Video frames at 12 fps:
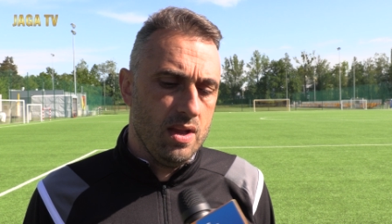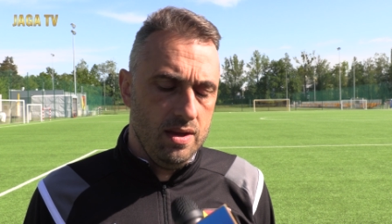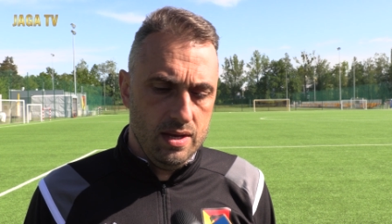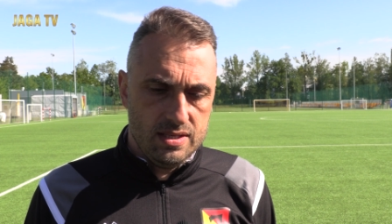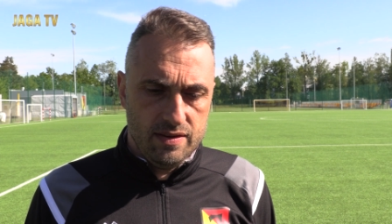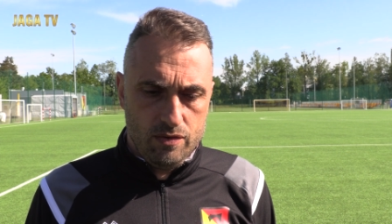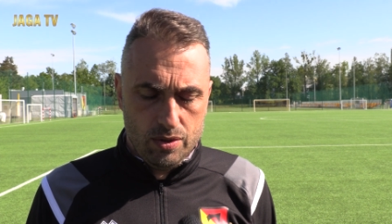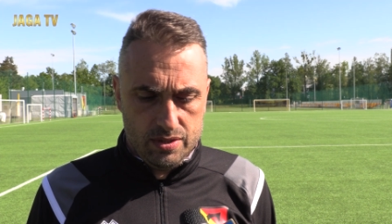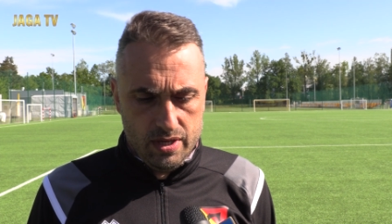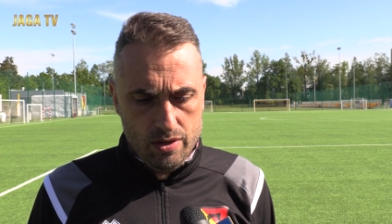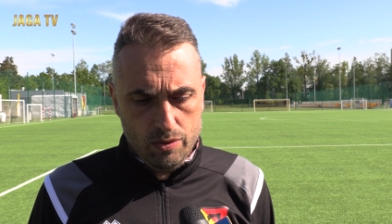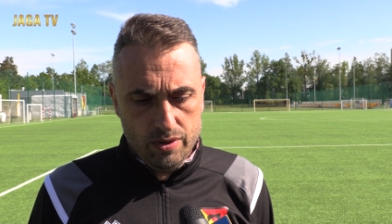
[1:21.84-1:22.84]
Yes, of
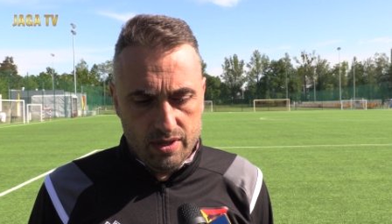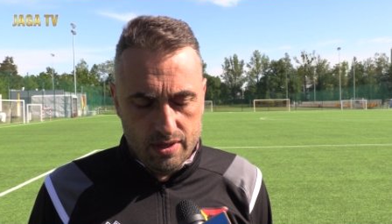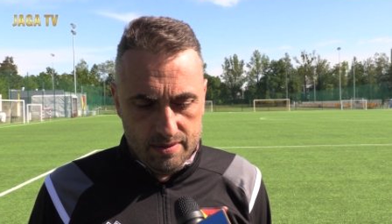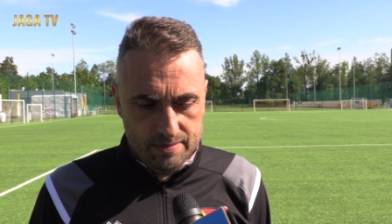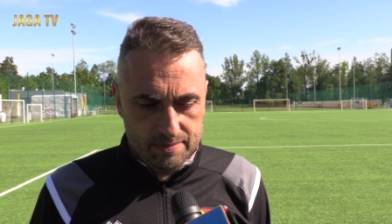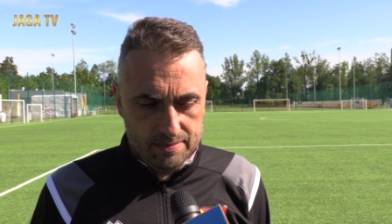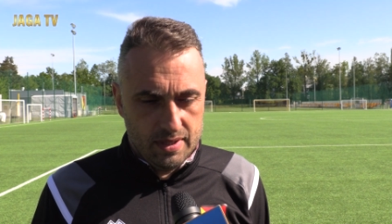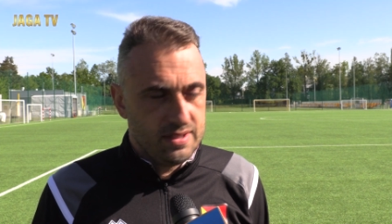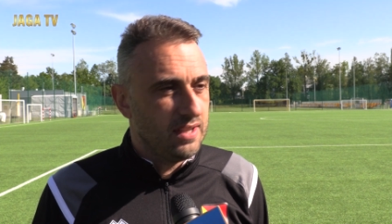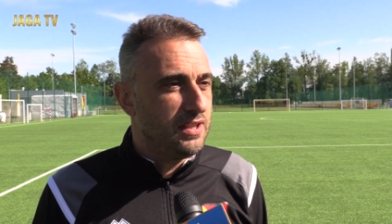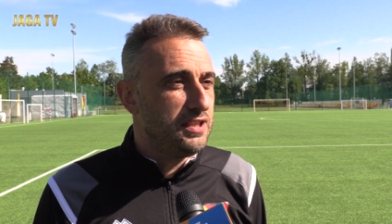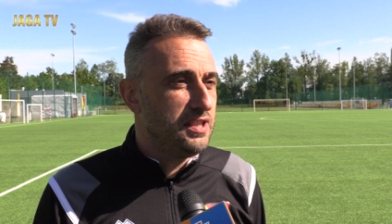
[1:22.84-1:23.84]
course, I know the the
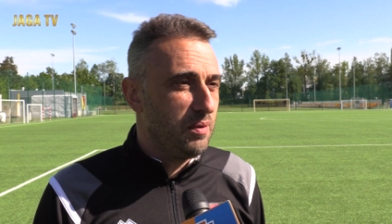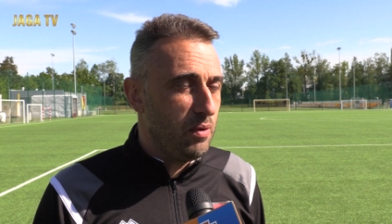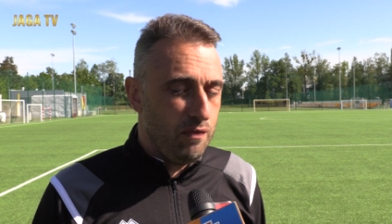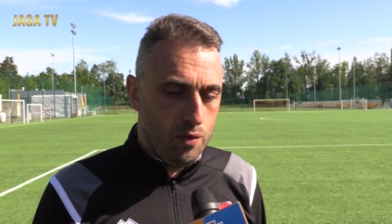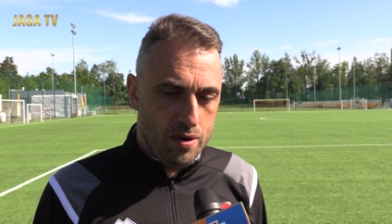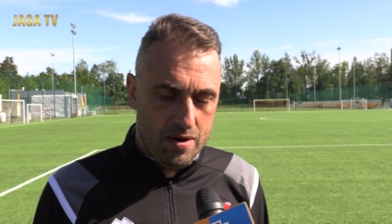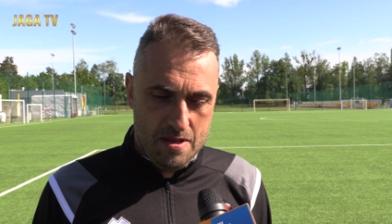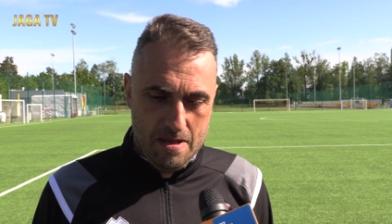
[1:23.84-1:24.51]
statistic before,